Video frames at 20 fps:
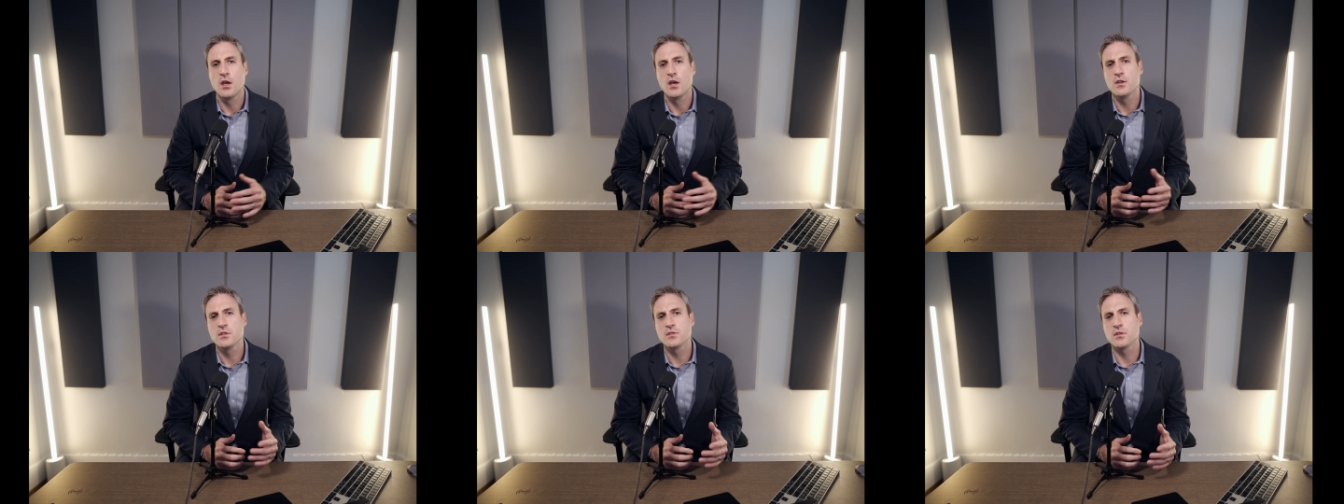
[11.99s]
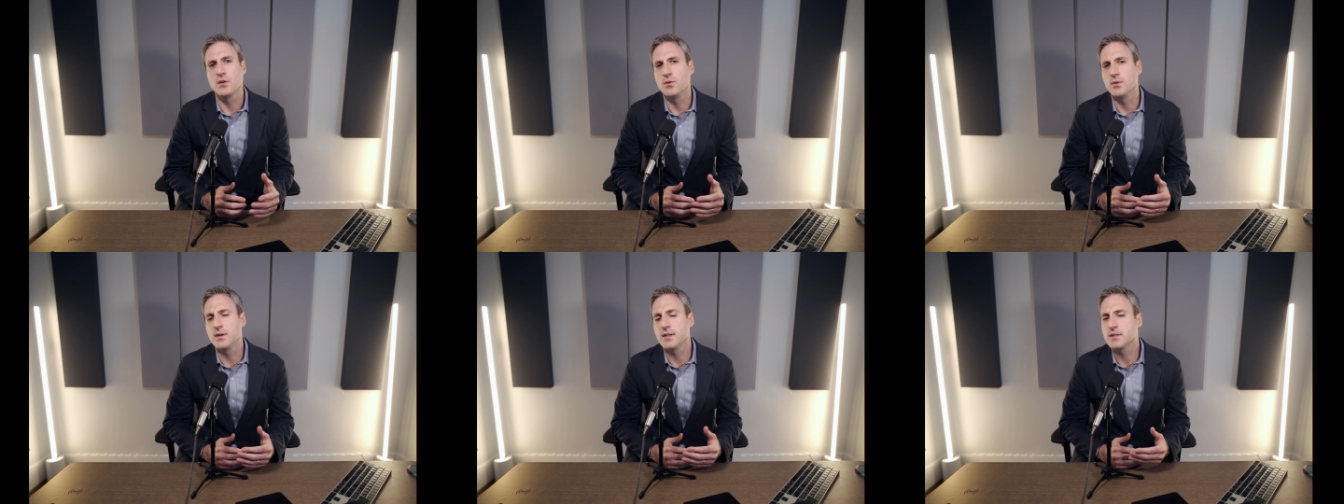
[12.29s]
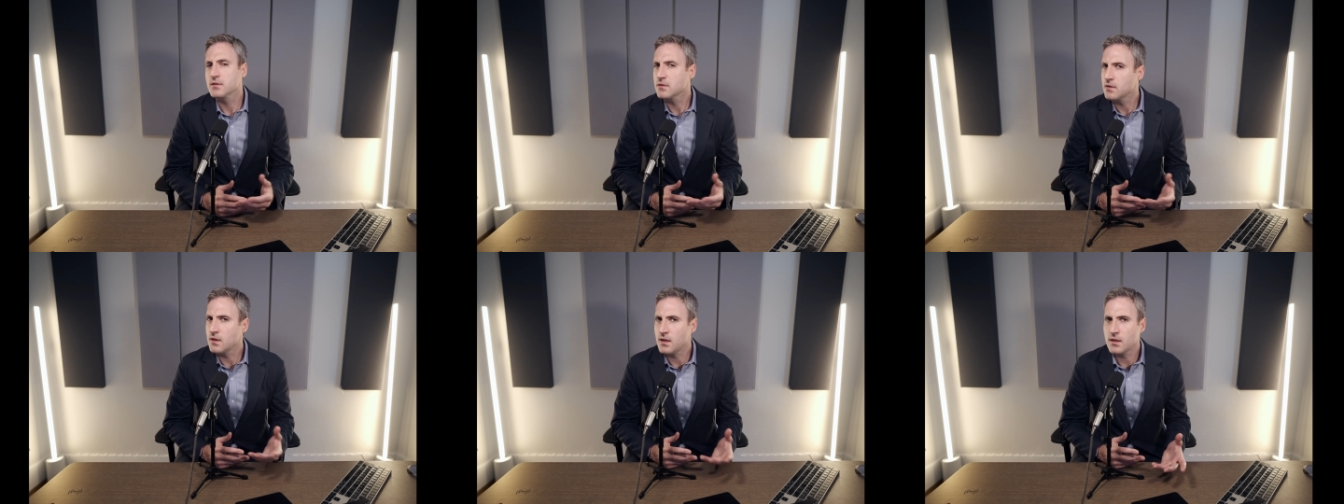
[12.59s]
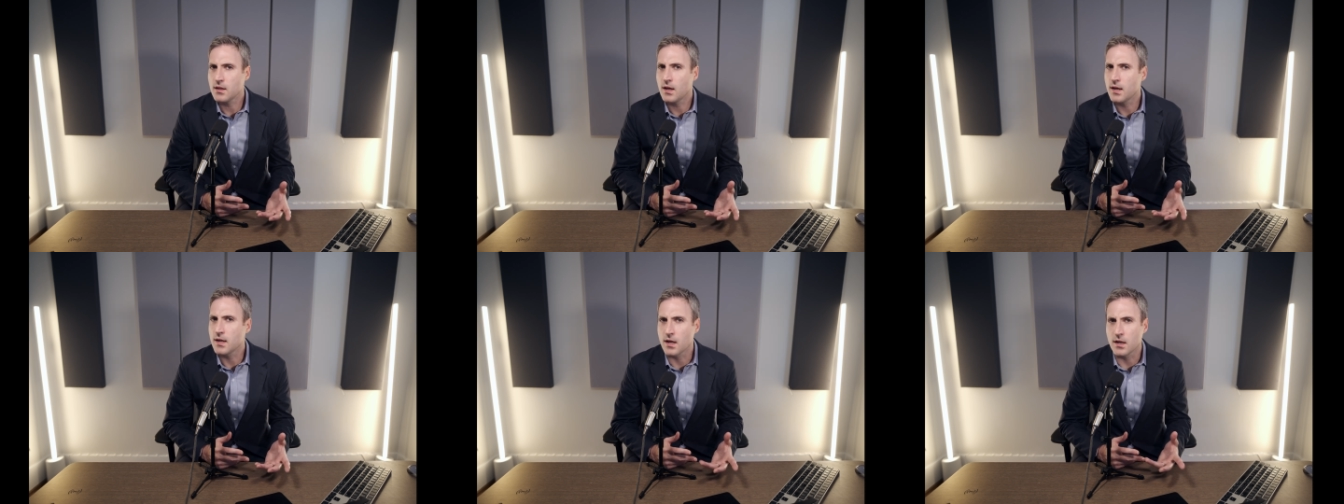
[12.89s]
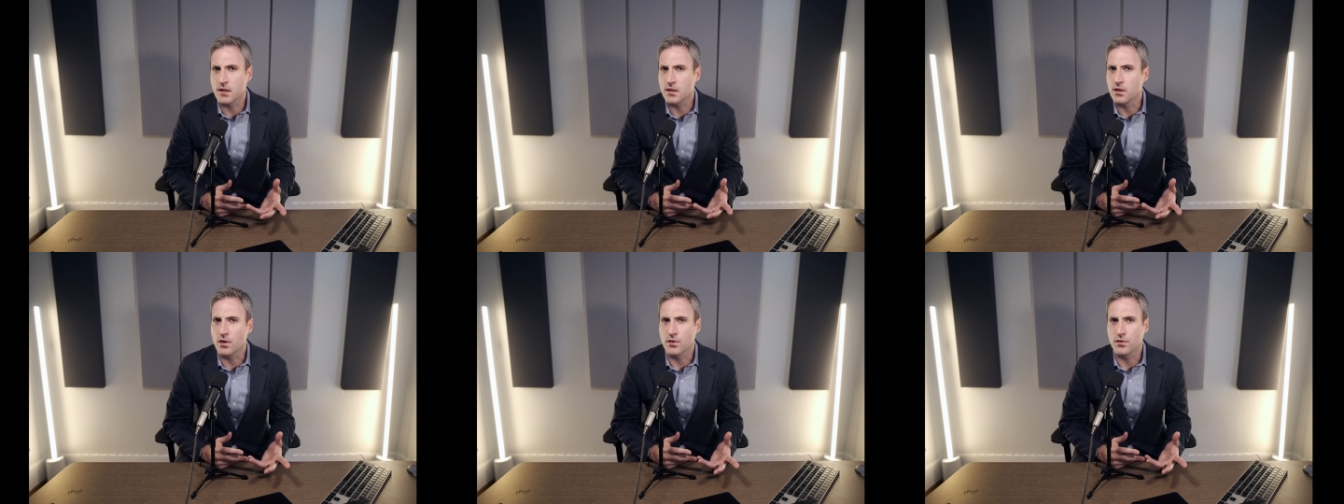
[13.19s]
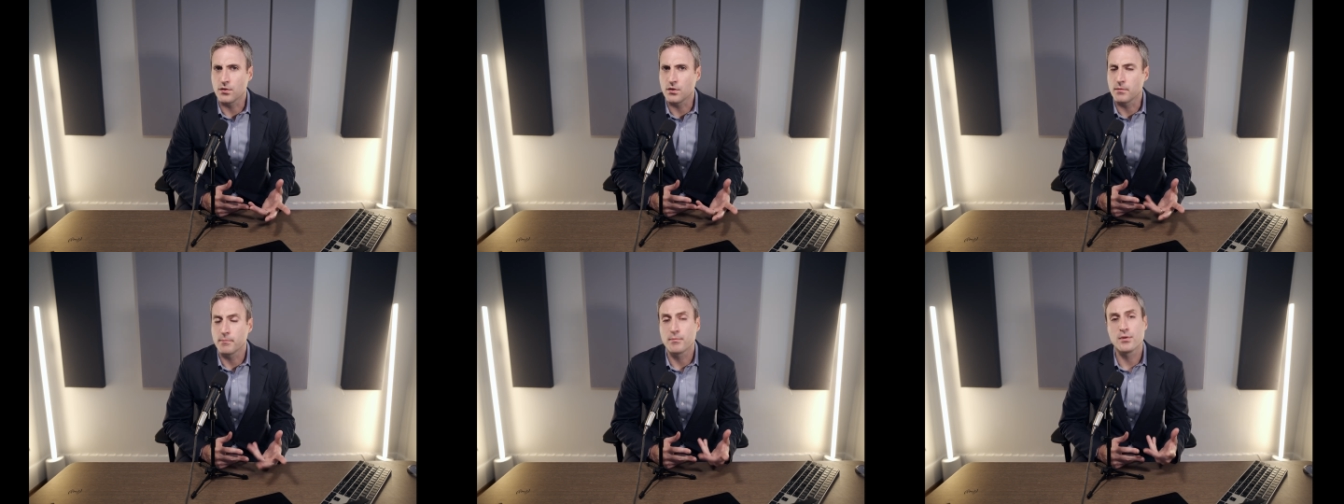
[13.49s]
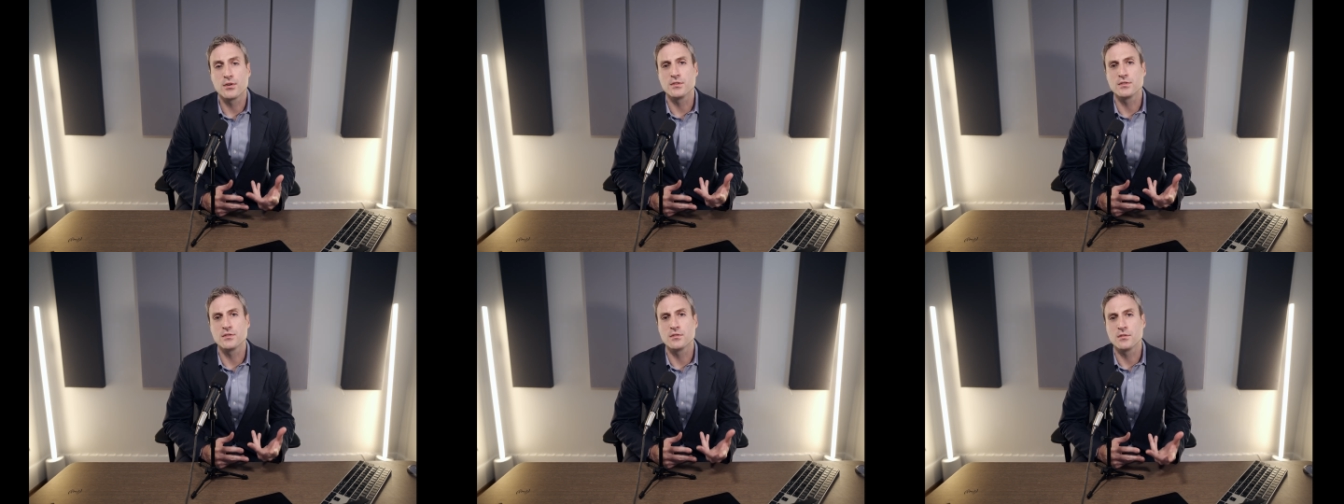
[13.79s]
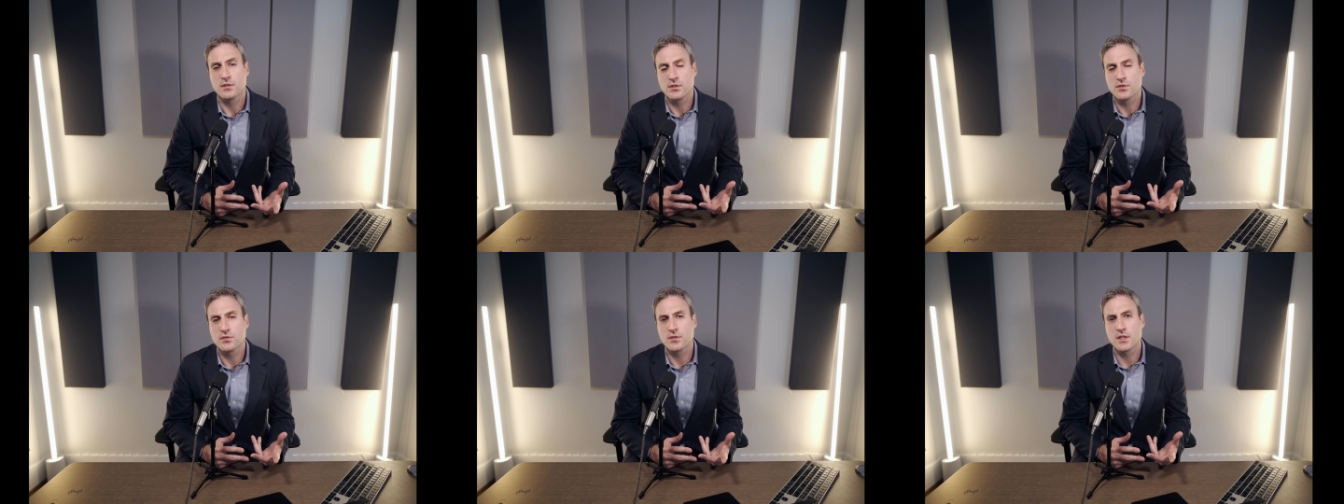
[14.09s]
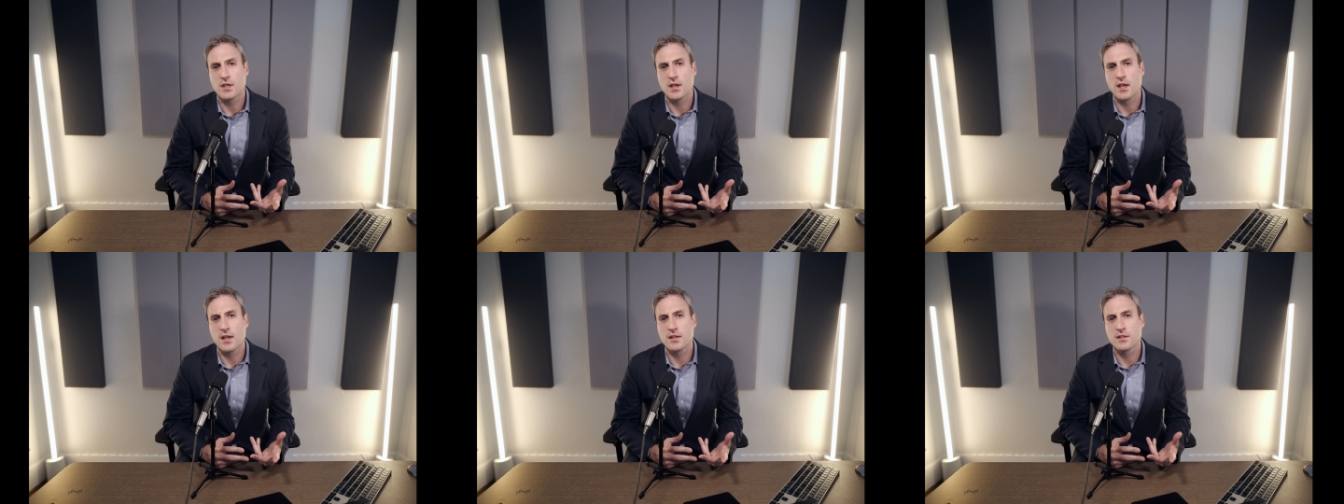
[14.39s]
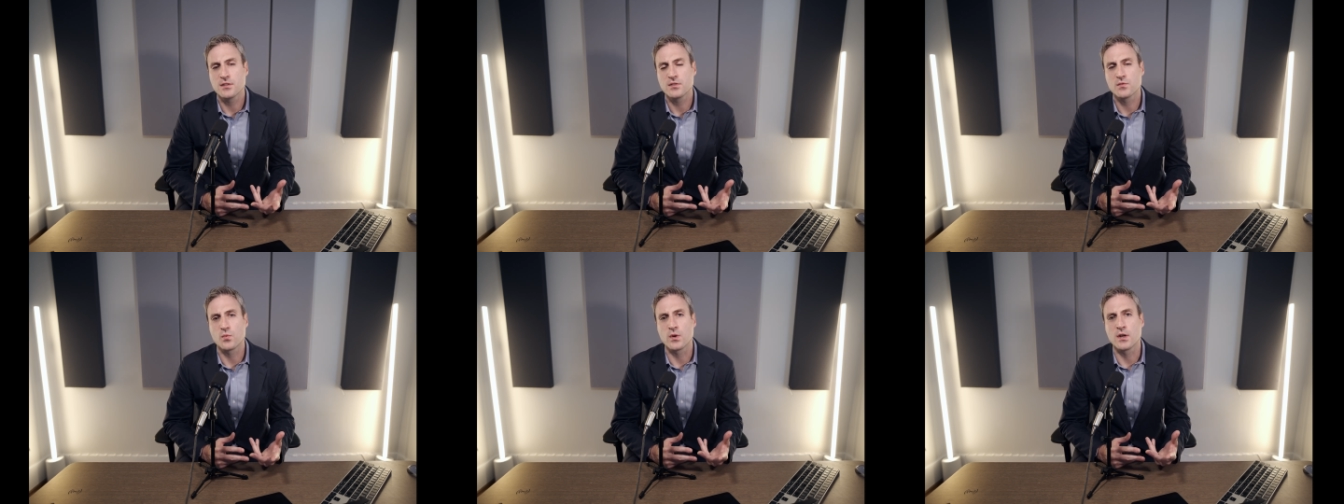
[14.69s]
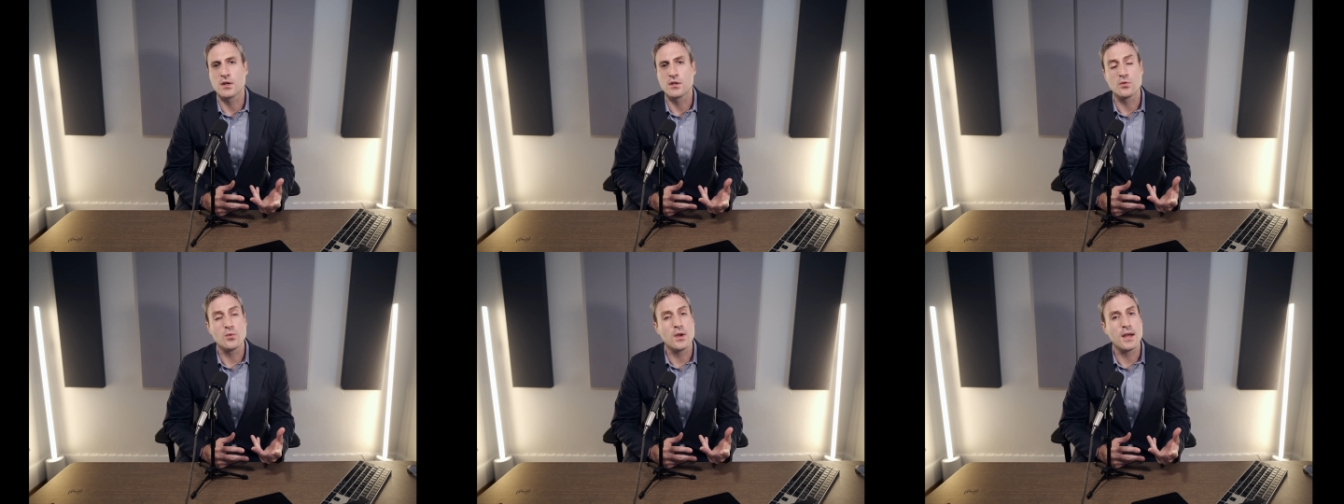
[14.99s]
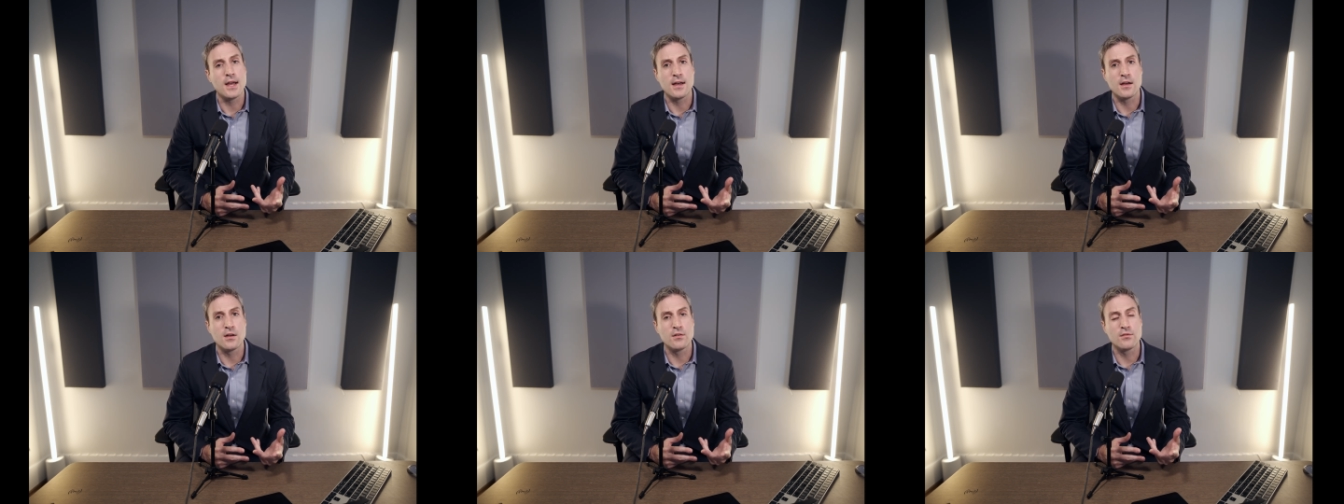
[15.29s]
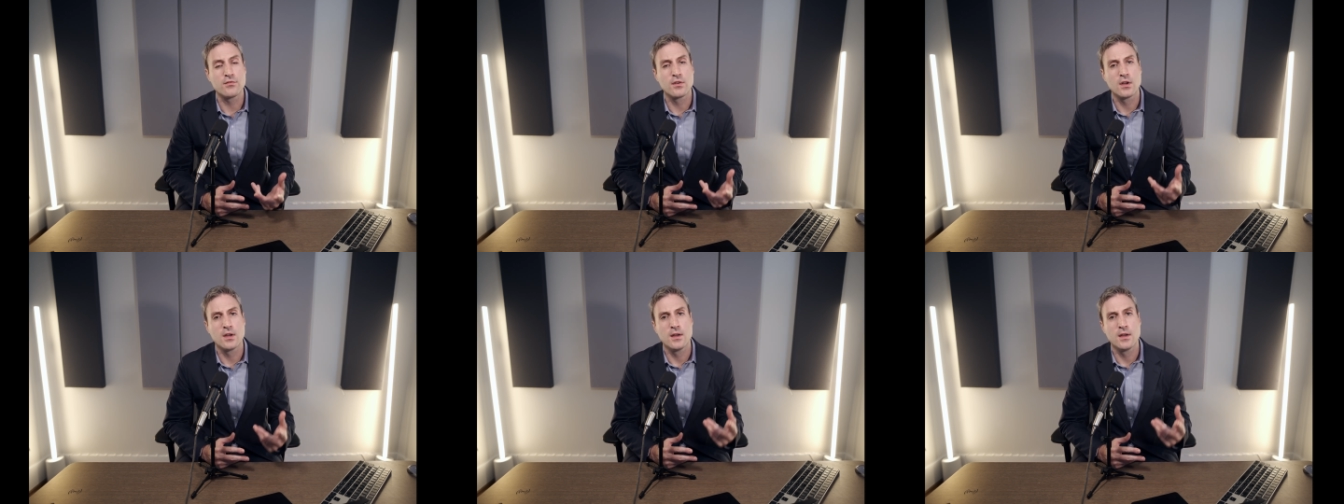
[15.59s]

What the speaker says: So it's a lot like any other personal injury case where you have